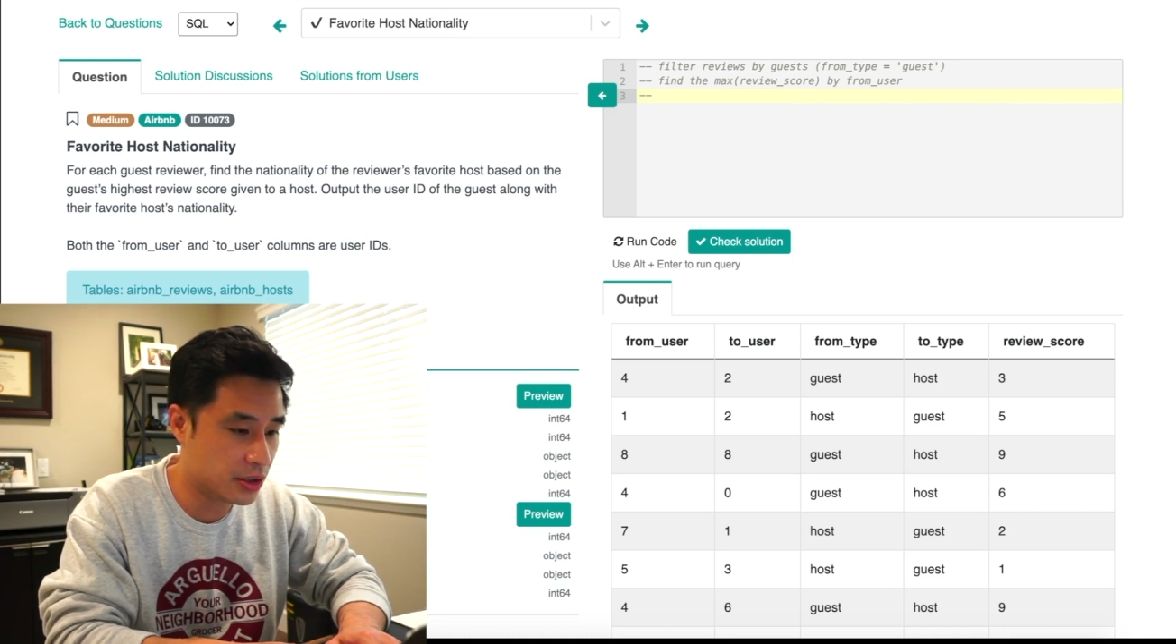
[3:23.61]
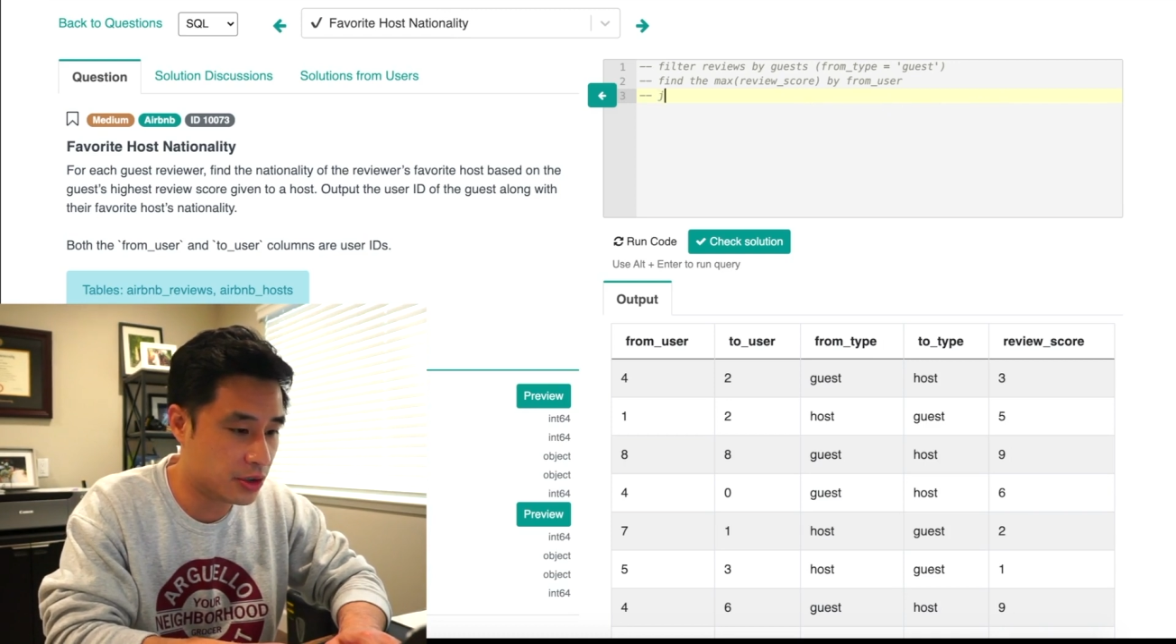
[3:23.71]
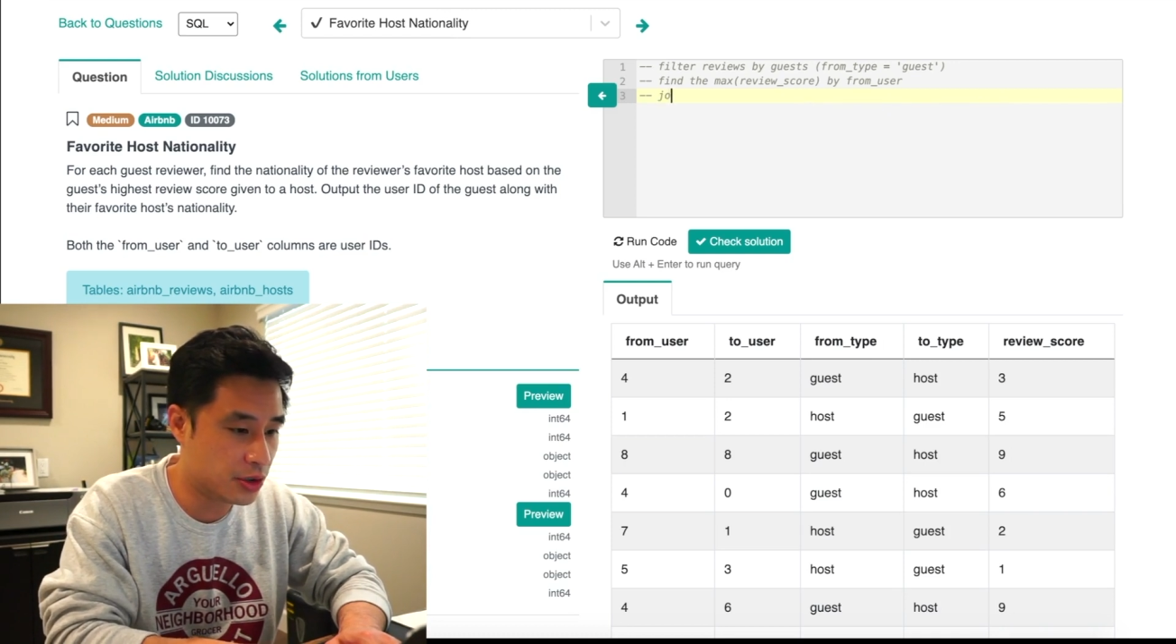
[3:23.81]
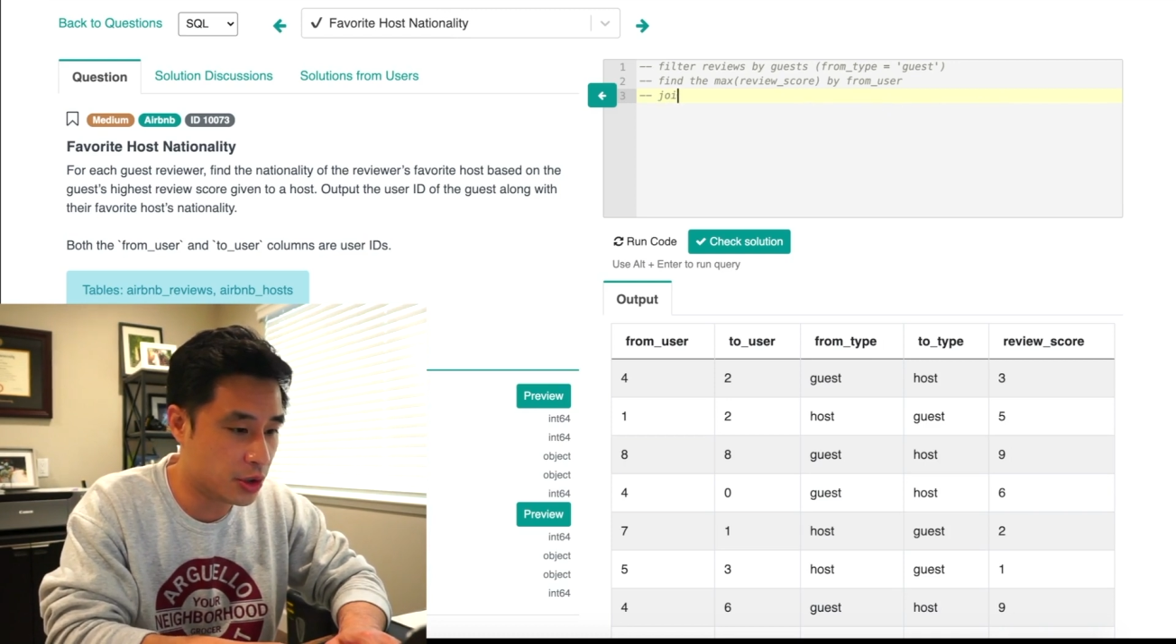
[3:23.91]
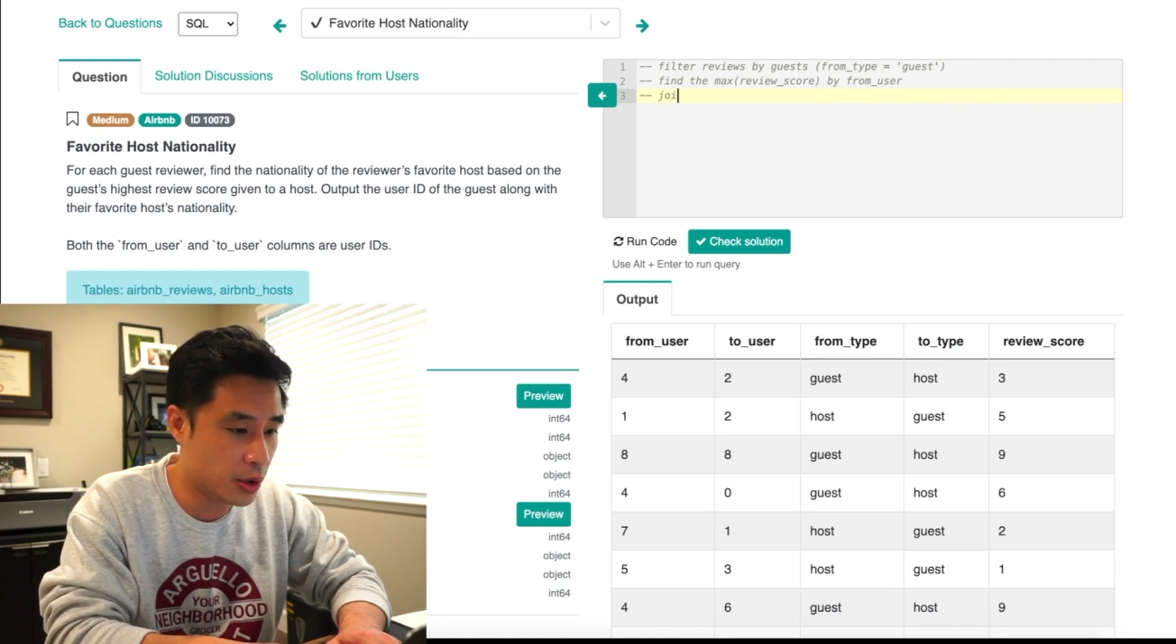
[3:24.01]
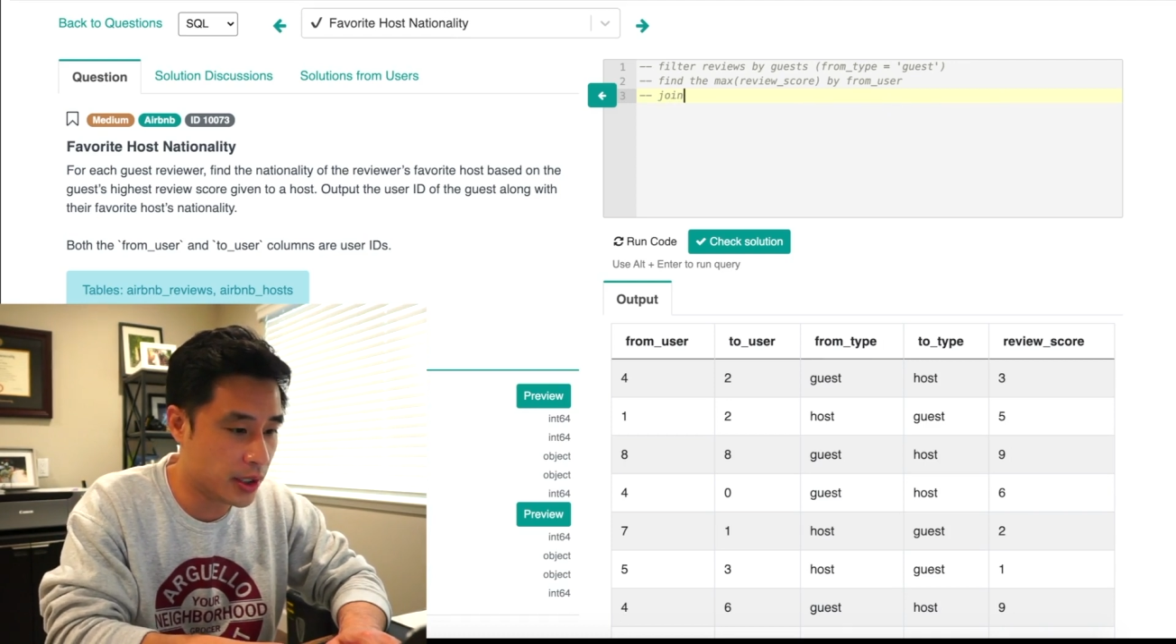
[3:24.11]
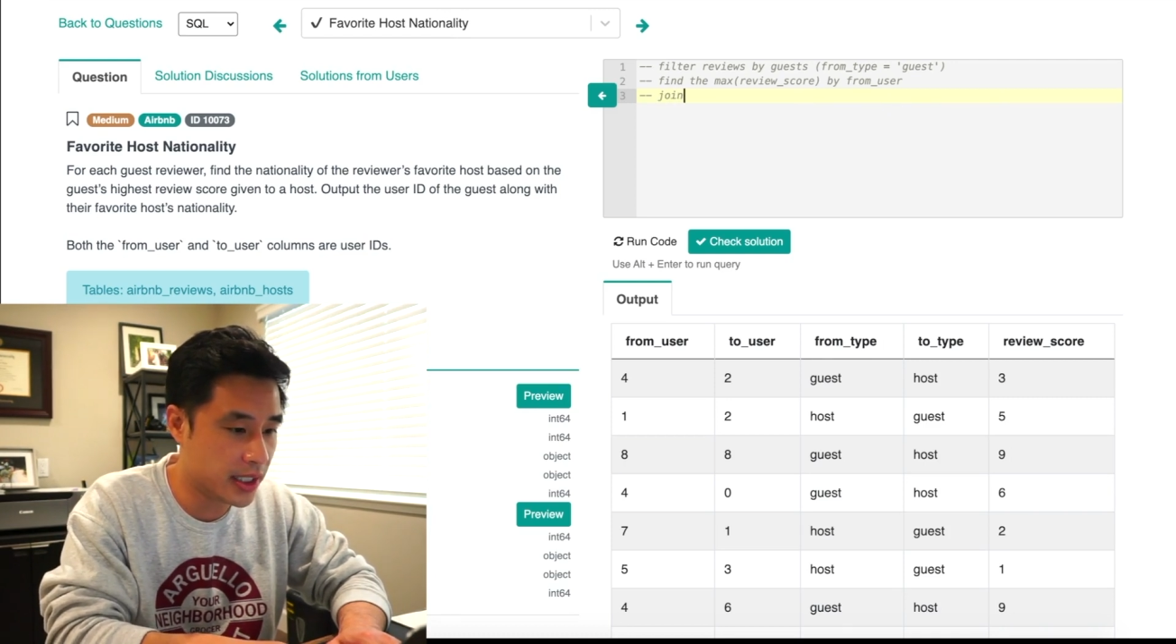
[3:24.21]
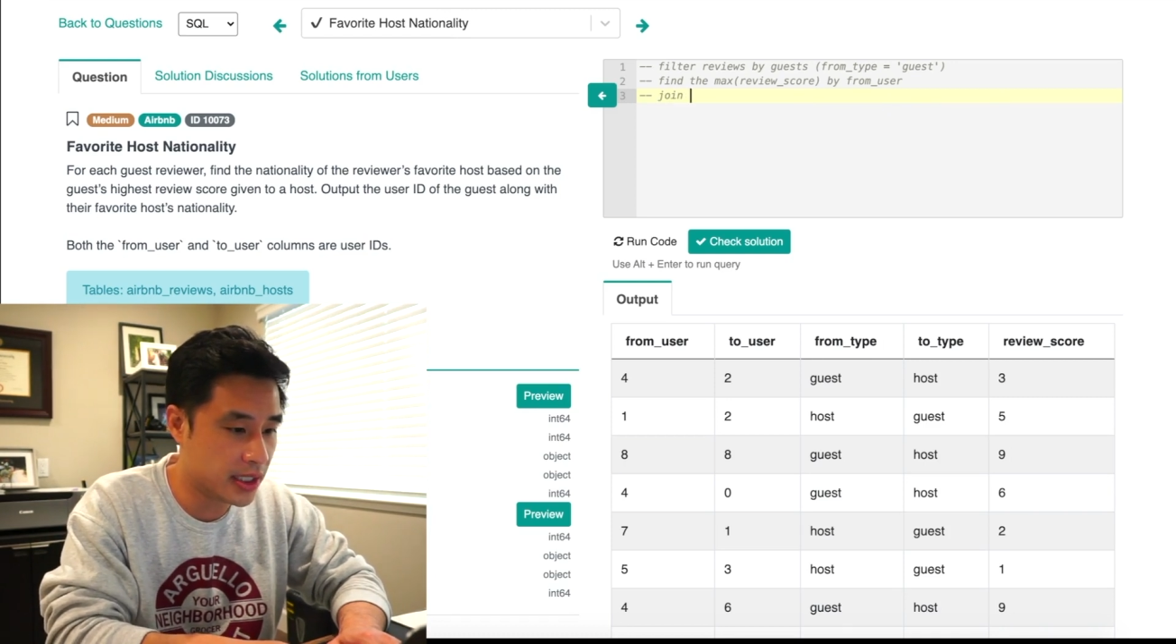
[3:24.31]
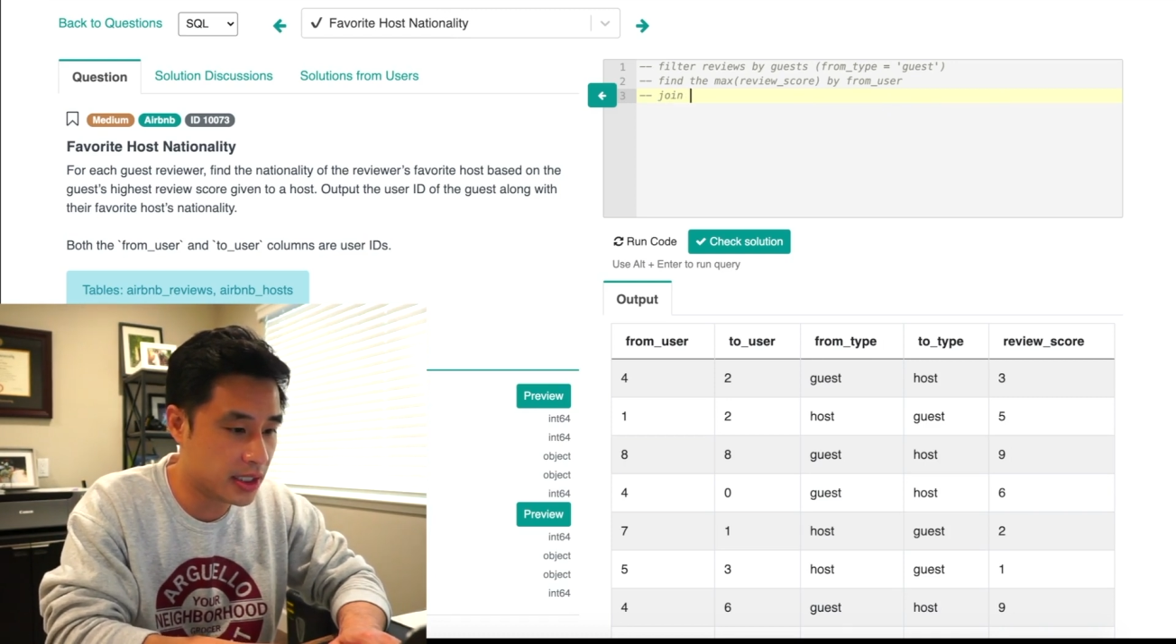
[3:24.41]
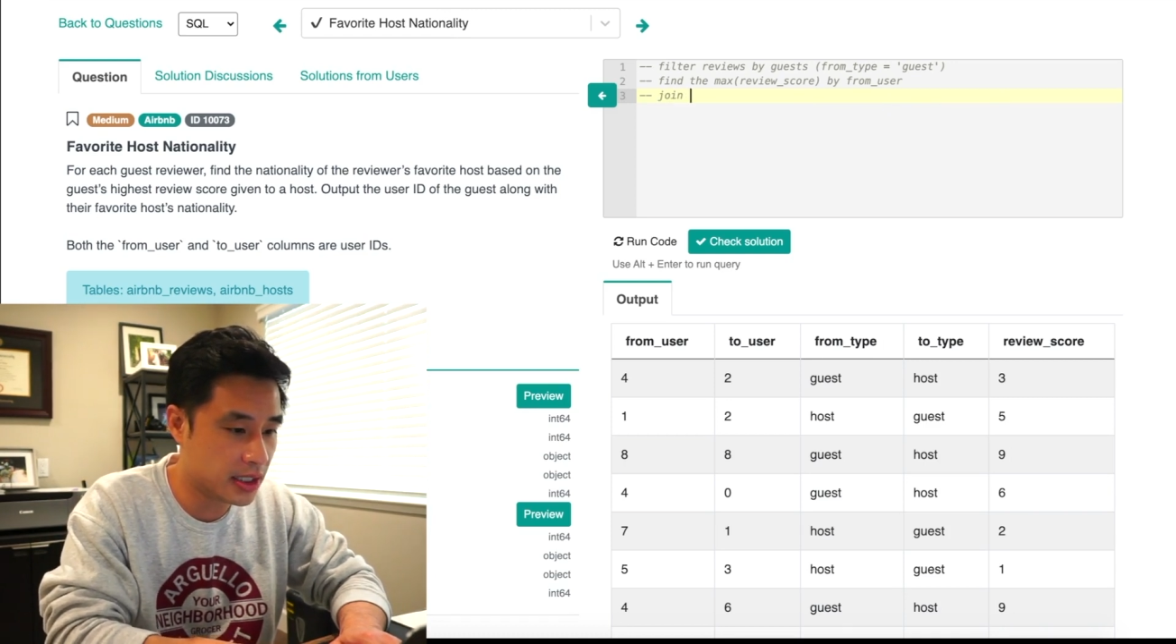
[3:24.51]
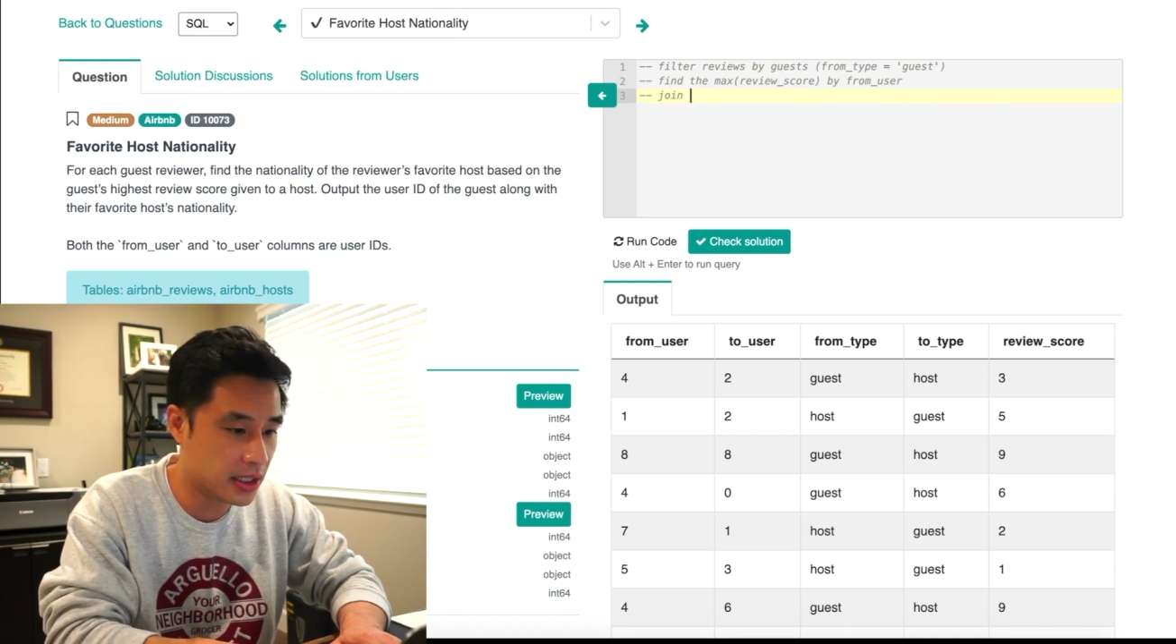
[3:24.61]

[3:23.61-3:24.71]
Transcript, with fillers: join